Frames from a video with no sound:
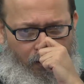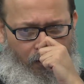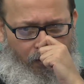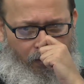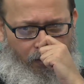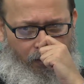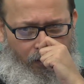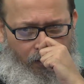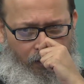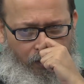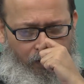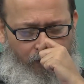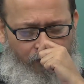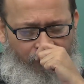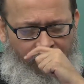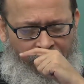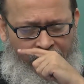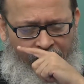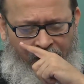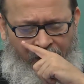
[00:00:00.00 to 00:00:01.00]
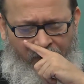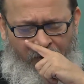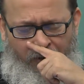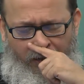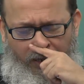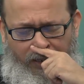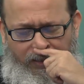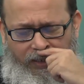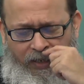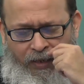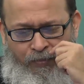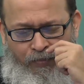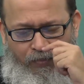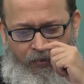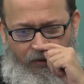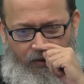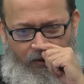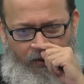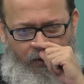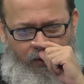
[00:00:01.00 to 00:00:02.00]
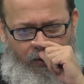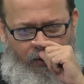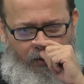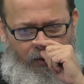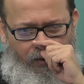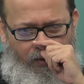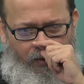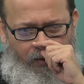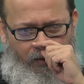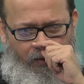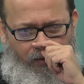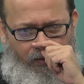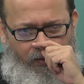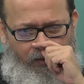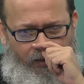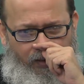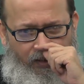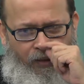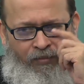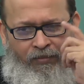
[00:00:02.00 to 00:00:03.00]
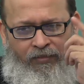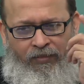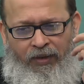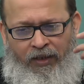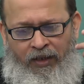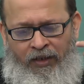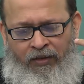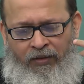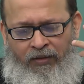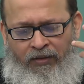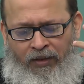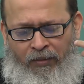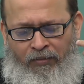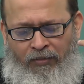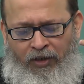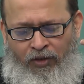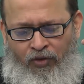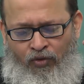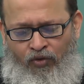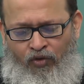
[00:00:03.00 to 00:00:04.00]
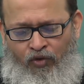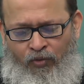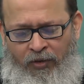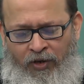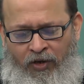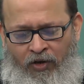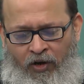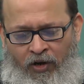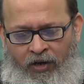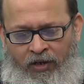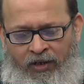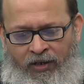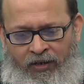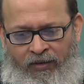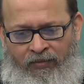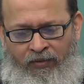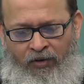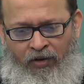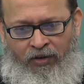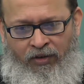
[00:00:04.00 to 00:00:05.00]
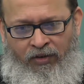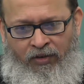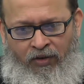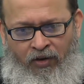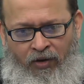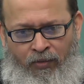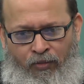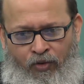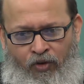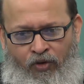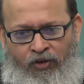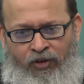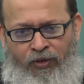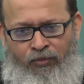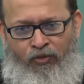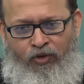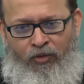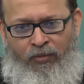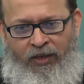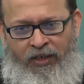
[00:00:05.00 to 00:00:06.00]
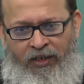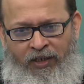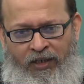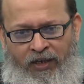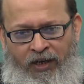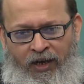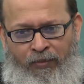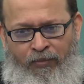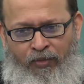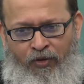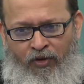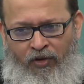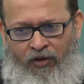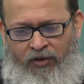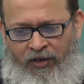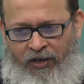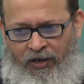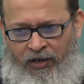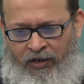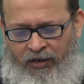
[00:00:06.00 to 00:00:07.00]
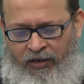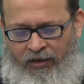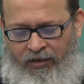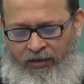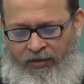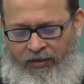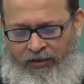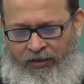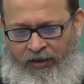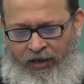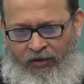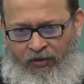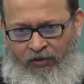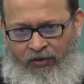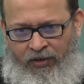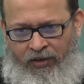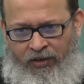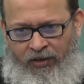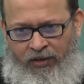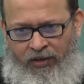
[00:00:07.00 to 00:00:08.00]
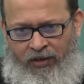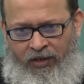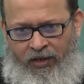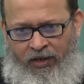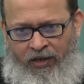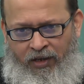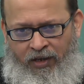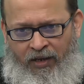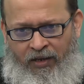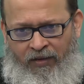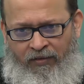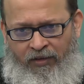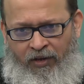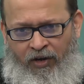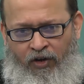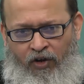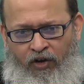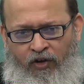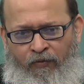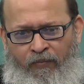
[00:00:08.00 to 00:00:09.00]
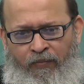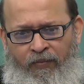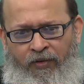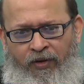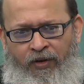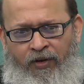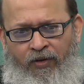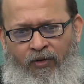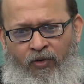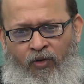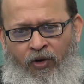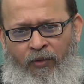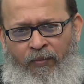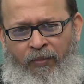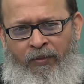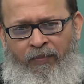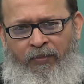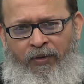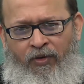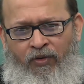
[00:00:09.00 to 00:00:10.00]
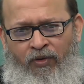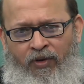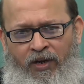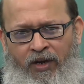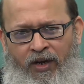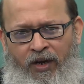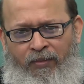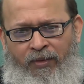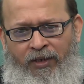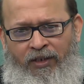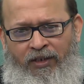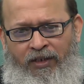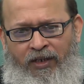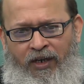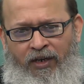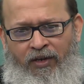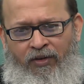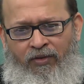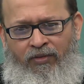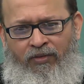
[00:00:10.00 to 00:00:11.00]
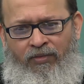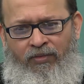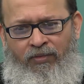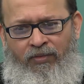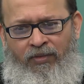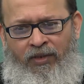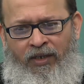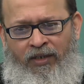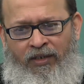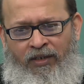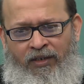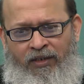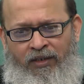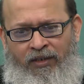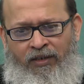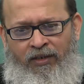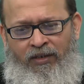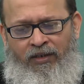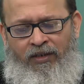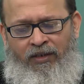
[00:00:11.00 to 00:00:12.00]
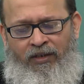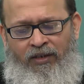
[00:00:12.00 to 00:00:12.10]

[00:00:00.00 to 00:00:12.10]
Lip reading: If I give you an example, there is something used to be called what is called monosymptomatic hypochondriacal psychosis. There are a lot of old people who will come and tell you that